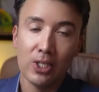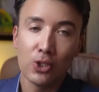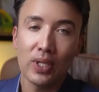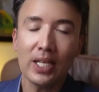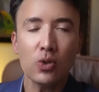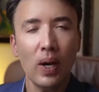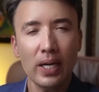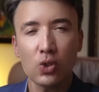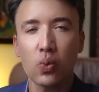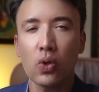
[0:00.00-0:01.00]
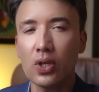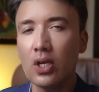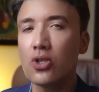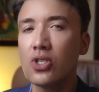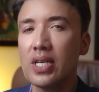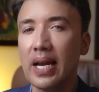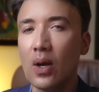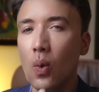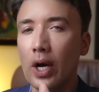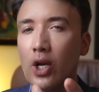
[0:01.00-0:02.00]
So that's why it's worth
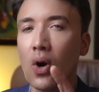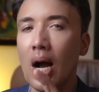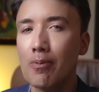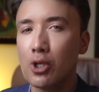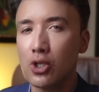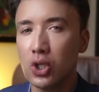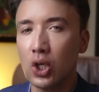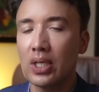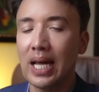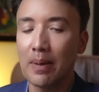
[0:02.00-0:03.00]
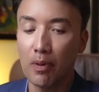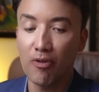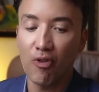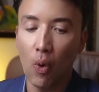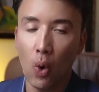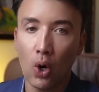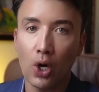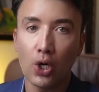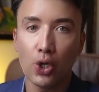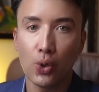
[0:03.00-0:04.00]
understanding what your options look like before
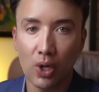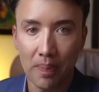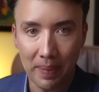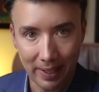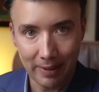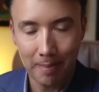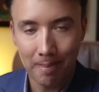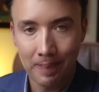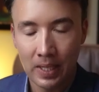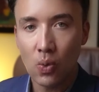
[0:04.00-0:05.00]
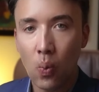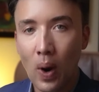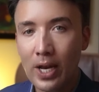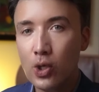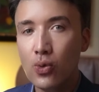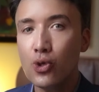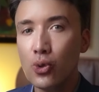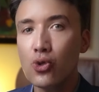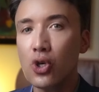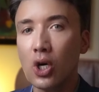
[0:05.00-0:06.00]
you commit. So when you
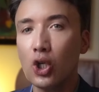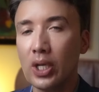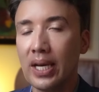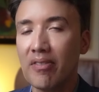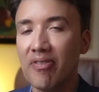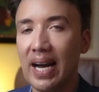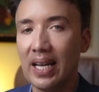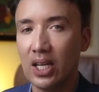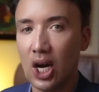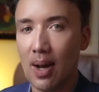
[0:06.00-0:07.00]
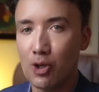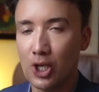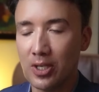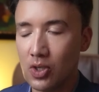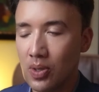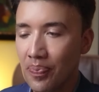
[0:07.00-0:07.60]
do start looking at filing options,